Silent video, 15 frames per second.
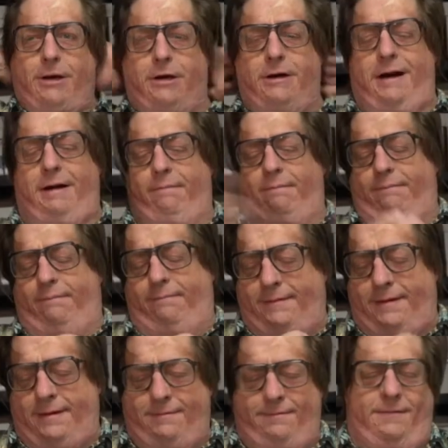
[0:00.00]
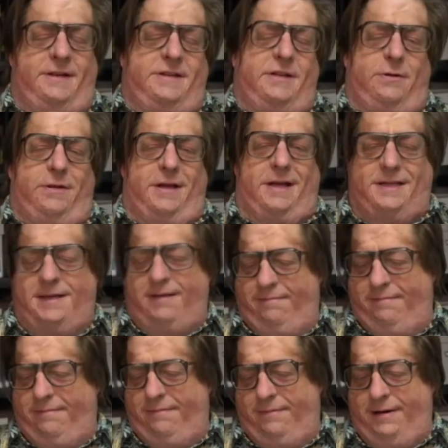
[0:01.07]
All right, let's do this.
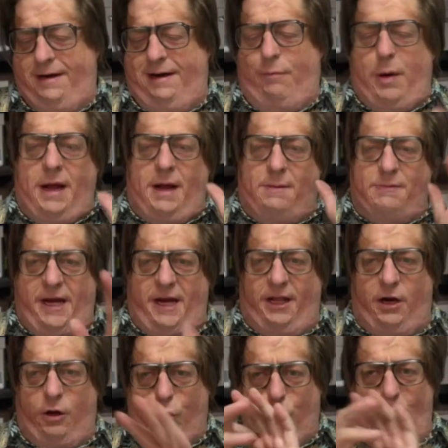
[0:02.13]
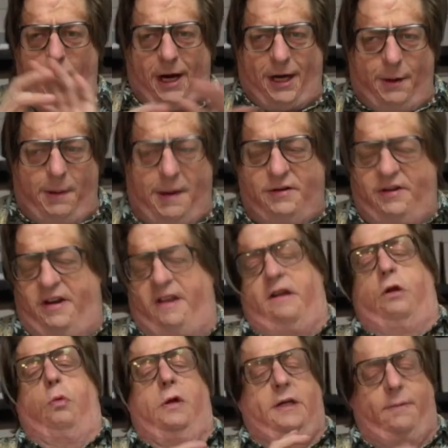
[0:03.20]
Hey everybody, I'm Taylor. Welcome to my
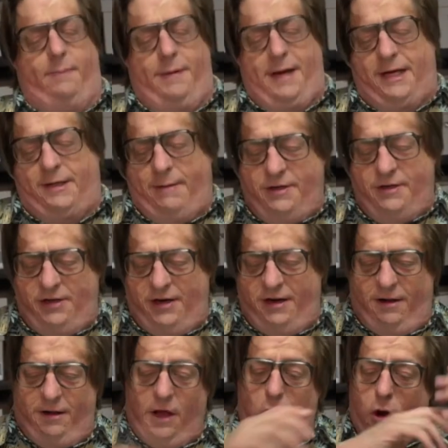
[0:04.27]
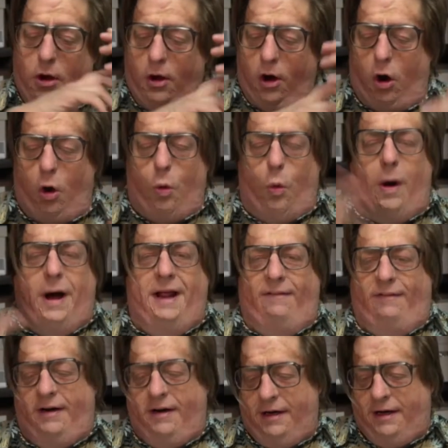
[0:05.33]
channel. Welcome back to my channel.
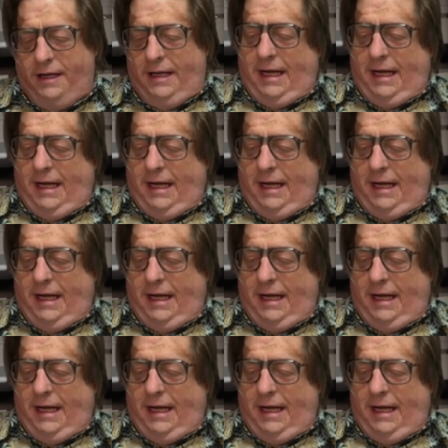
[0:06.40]
Whatever.